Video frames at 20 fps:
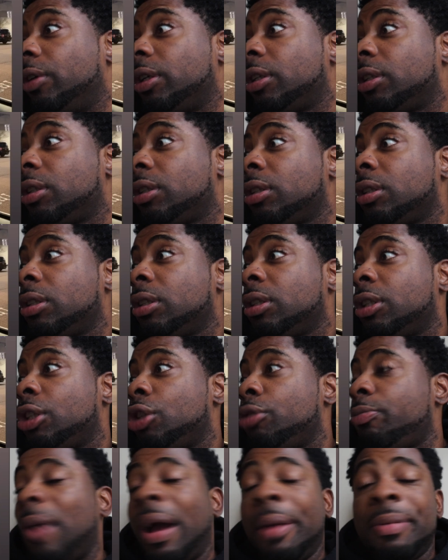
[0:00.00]

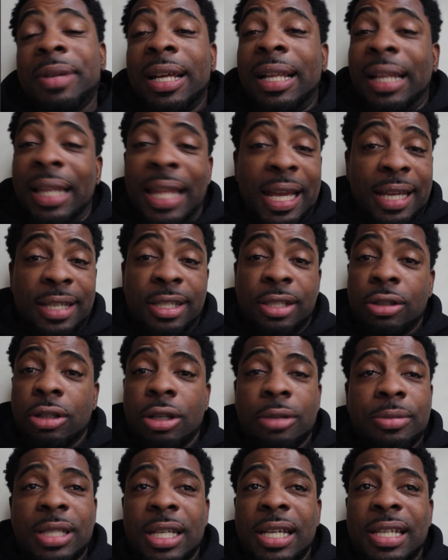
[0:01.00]
You probably glance. You know
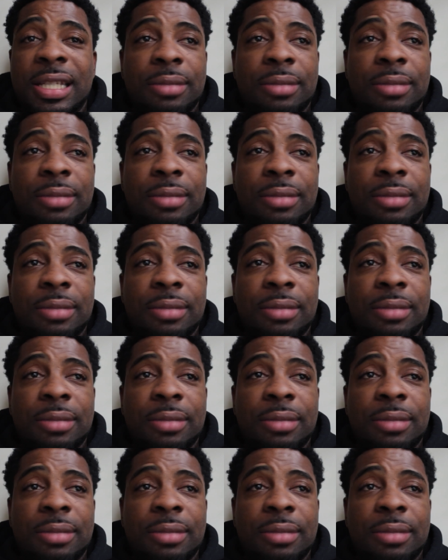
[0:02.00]
what I'm saying?